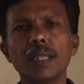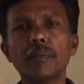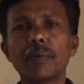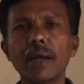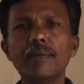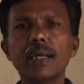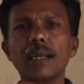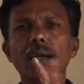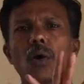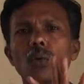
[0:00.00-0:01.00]
the
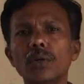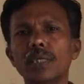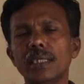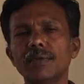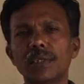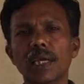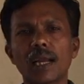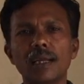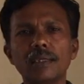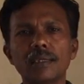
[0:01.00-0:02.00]
privately owned TV
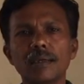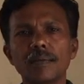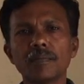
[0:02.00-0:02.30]
channels.